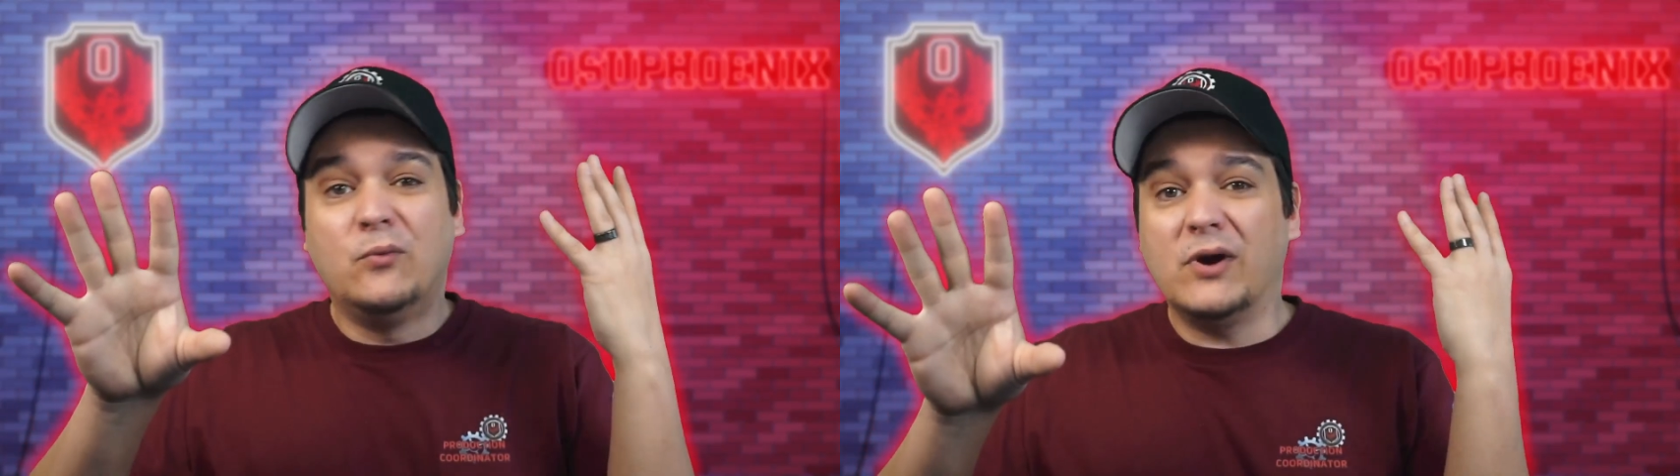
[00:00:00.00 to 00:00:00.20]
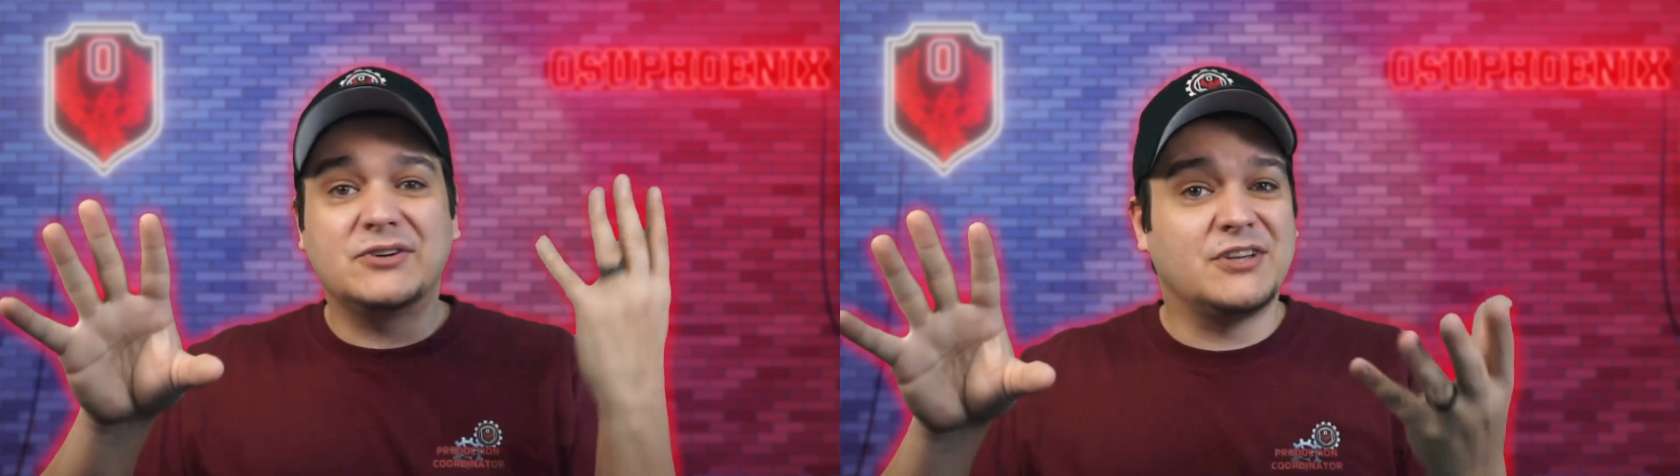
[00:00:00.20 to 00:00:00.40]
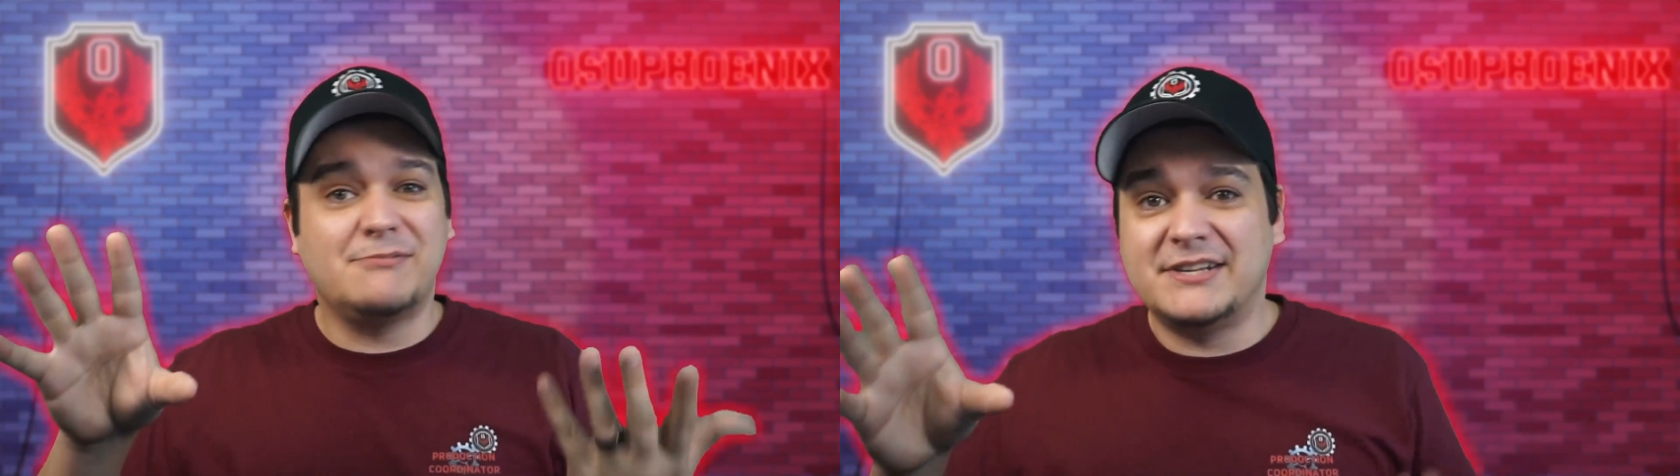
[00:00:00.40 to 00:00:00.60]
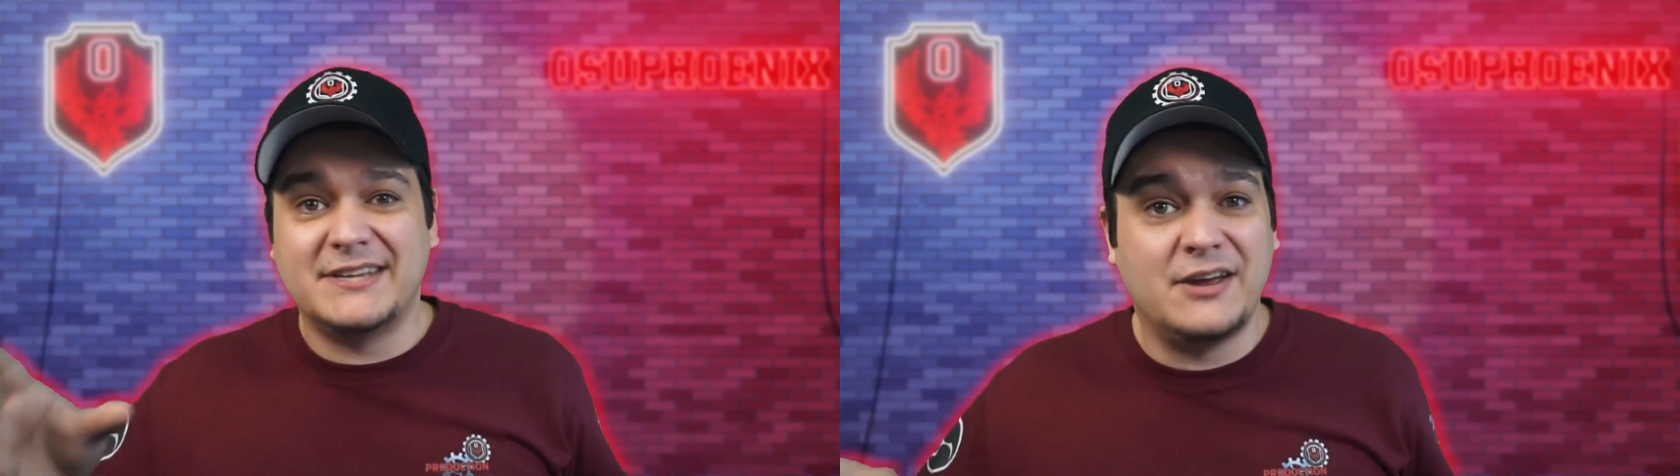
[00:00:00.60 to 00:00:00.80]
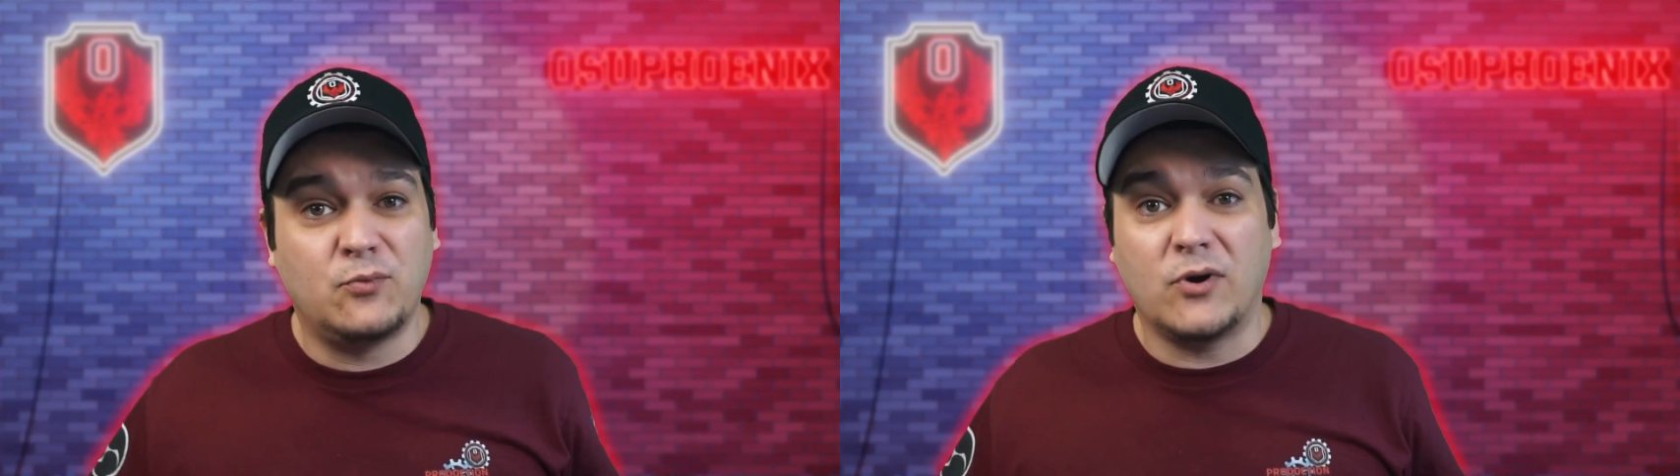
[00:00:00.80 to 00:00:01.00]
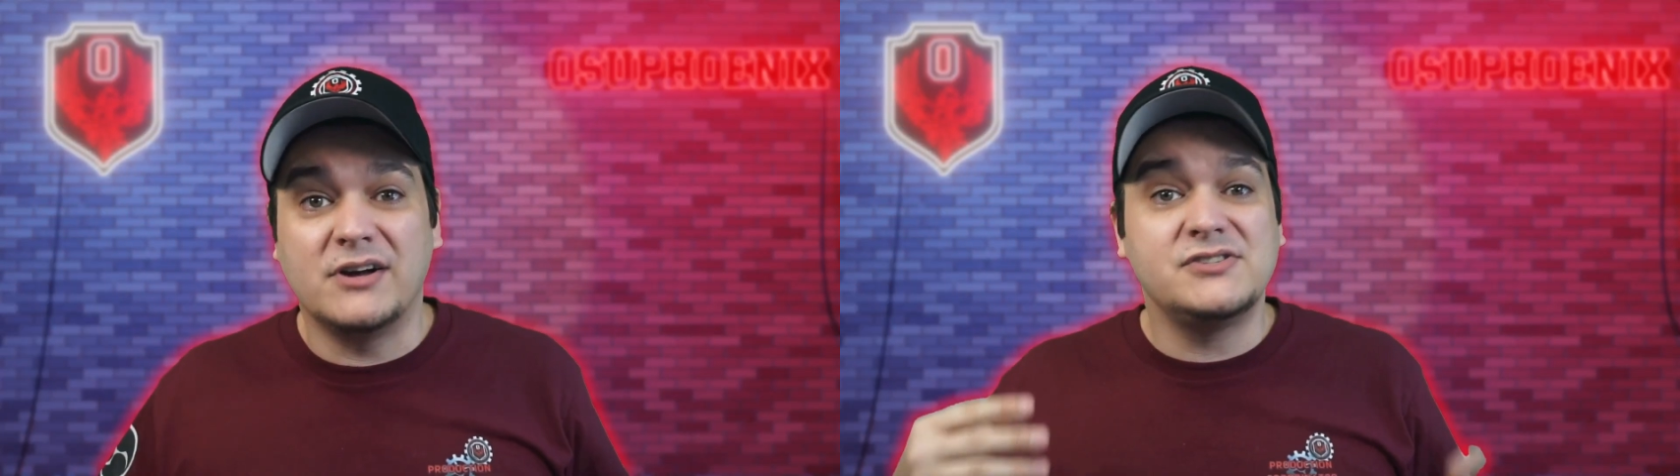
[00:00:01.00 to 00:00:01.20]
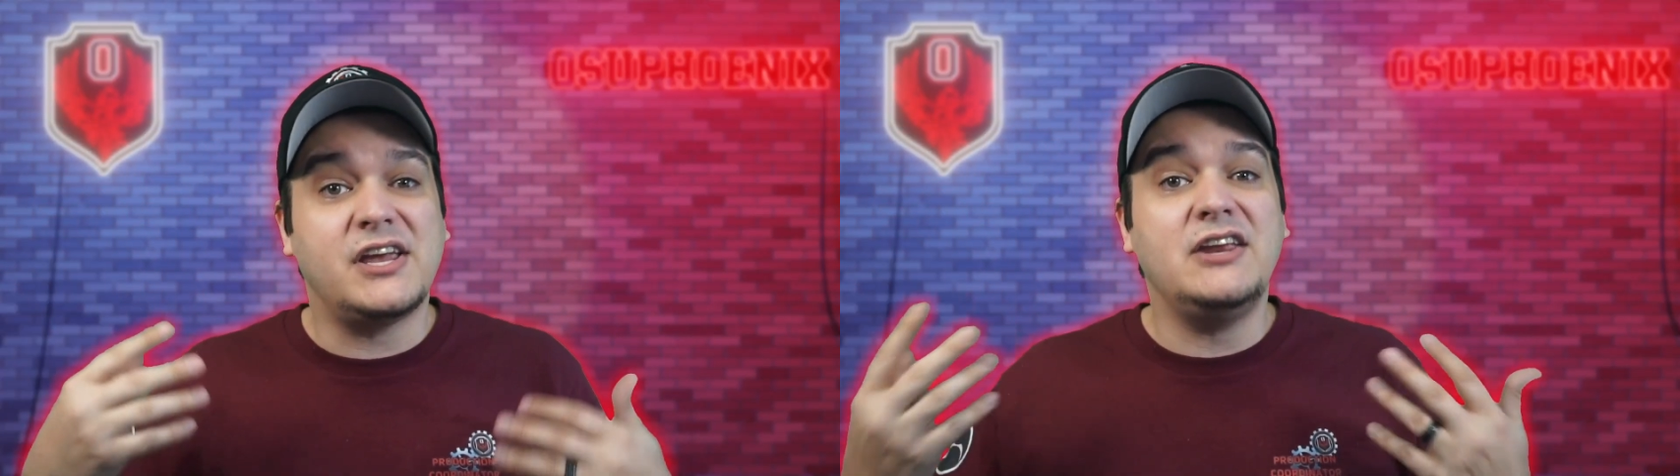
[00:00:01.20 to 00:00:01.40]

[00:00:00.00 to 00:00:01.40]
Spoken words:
where somebody's head was,